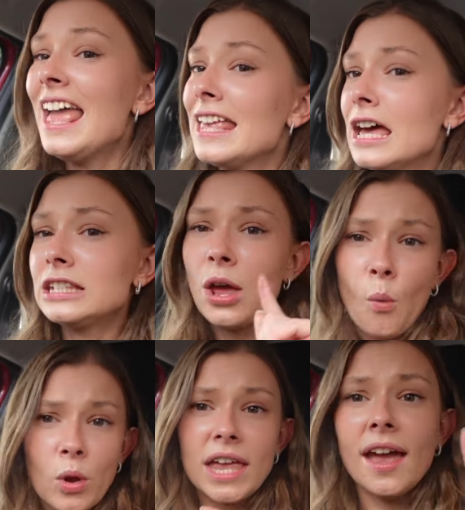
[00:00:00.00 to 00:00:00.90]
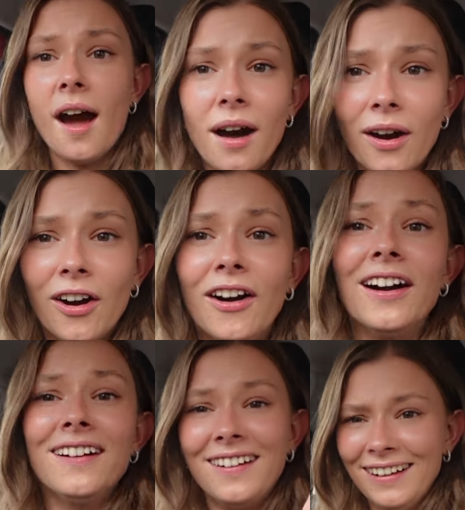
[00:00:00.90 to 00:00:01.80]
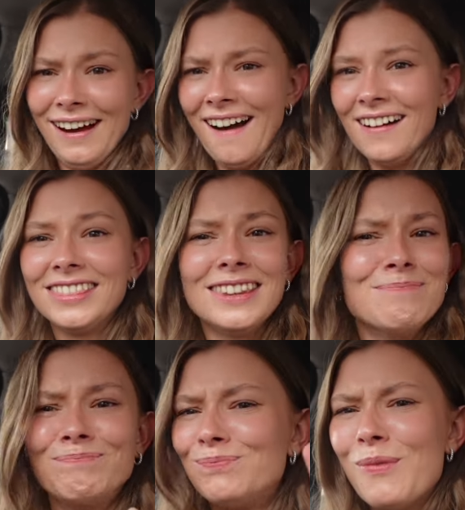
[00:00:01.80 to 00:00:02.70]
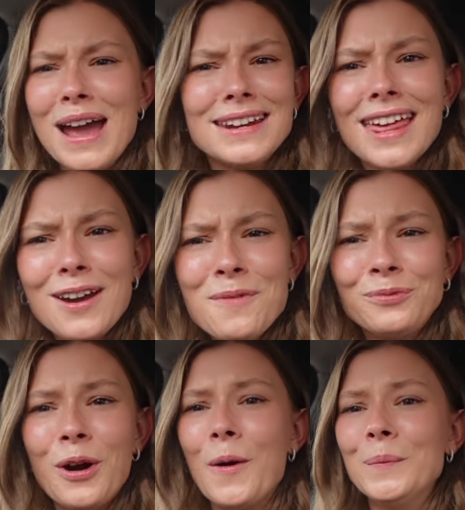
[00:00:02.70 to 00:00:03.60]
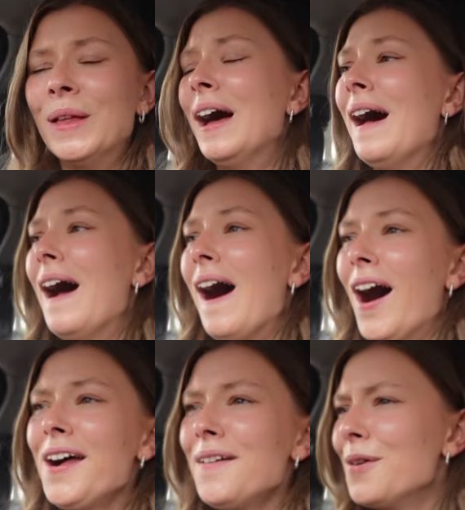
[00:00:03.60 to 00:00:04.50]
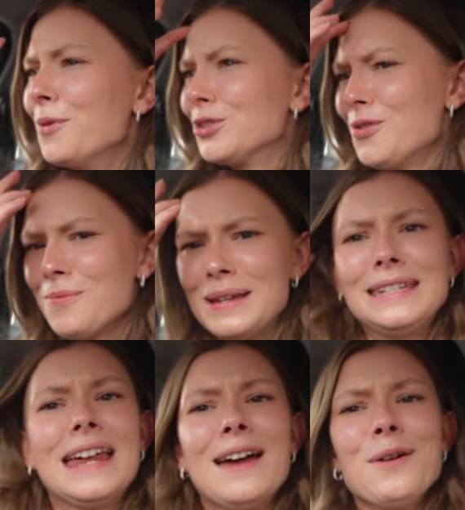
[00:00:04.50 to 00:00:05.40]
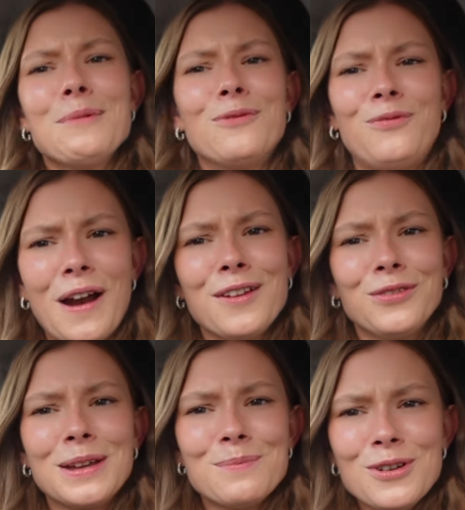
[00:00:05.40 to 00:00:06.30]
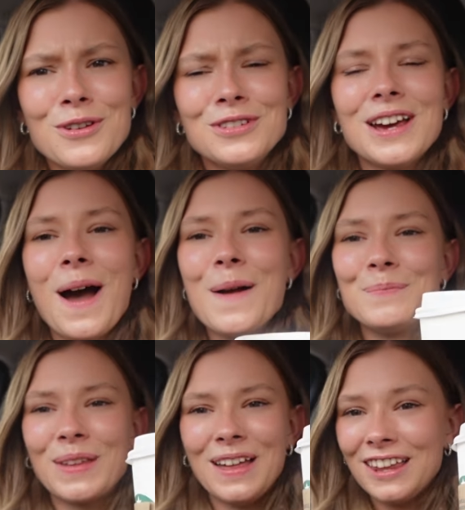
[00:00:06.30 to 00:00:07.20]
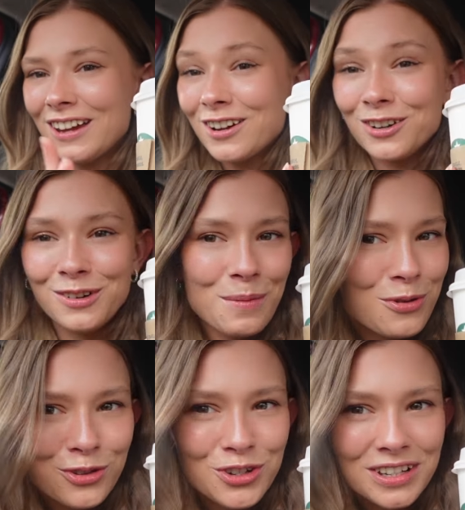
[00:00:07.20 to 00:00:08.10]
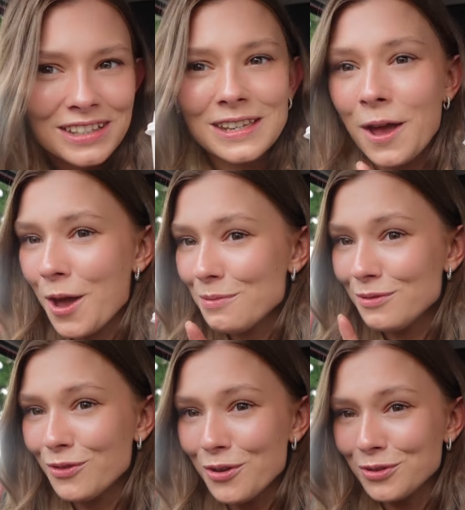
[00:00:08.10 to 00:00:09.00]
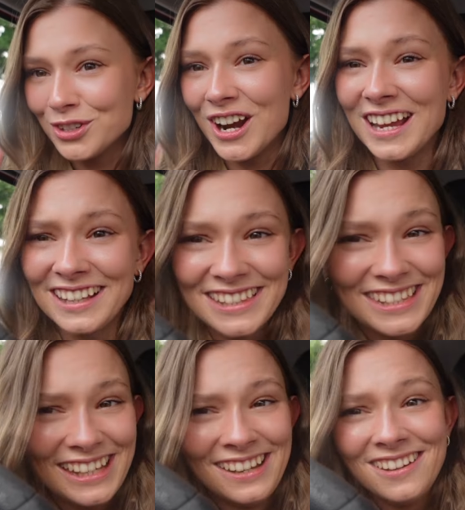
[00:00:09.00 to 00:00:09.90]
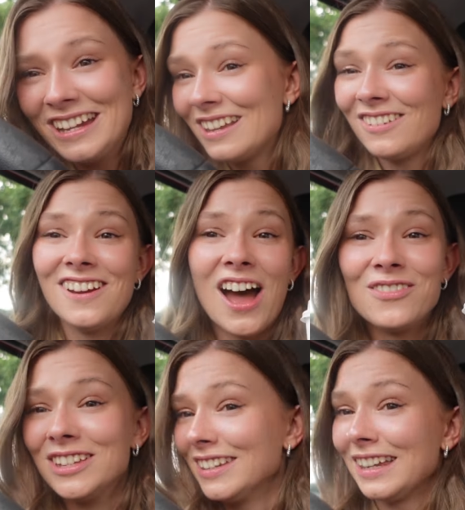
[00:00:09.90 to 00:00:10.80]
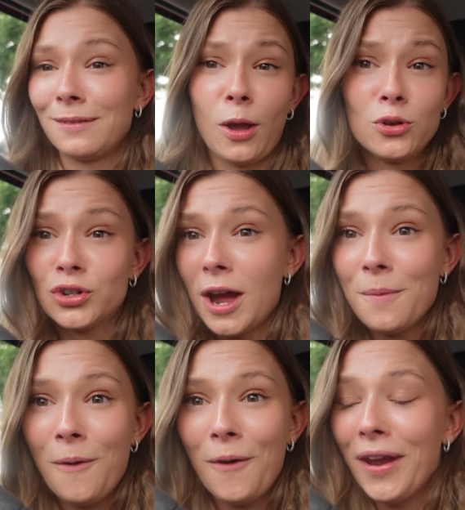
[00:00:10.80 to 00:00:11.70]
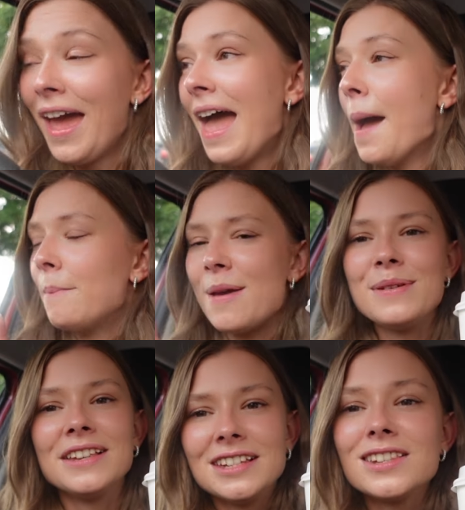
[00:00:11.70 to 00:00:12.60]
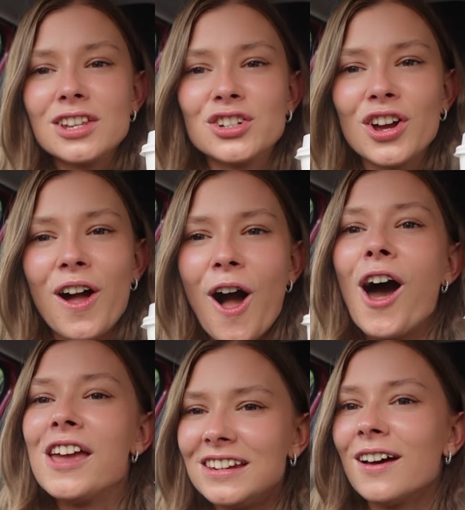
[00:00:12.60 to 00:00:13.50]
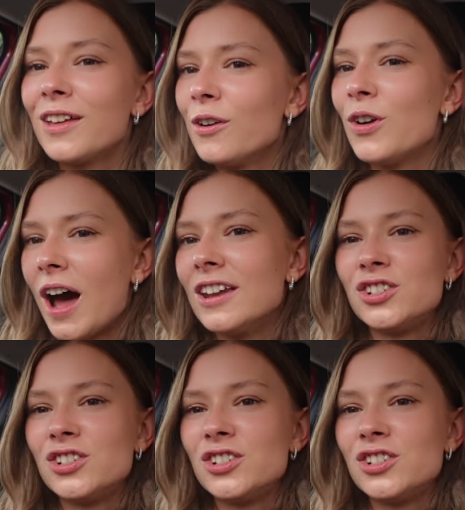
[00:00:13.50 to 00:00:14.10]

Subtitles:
Yes, we are. Where did that come from? I don't know what's wrong with me today. I'm in a very funny mood. Grab your drinks. I hope you've got your drinks. If you haven't, go try one. Maybe this is the sugar high. Now that I've not had